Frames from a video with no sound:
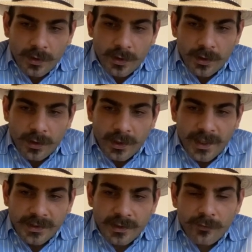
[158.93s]

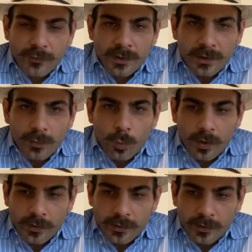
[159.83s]
I definitely
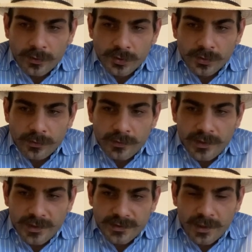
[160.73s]
want to
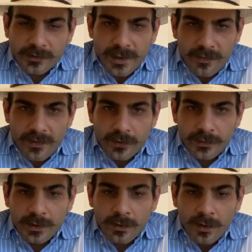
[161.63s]
test out that
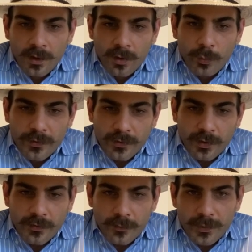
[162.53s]
theory with
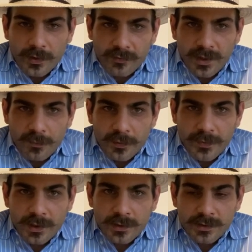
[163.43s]
another pair of Cayman
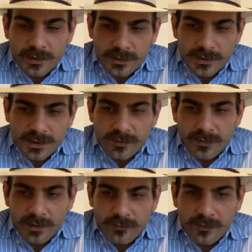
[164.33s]
bellies and see if
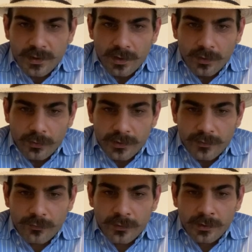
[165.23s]
they fit a little
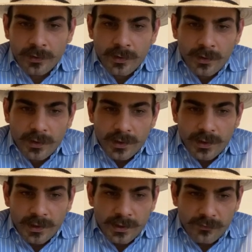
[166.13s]
different,
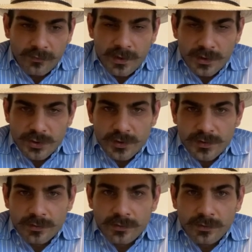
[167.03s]
and if it is
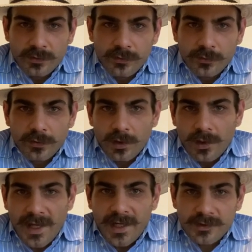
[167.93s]
just due to the
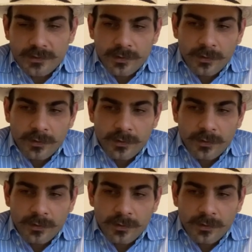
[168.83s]
last.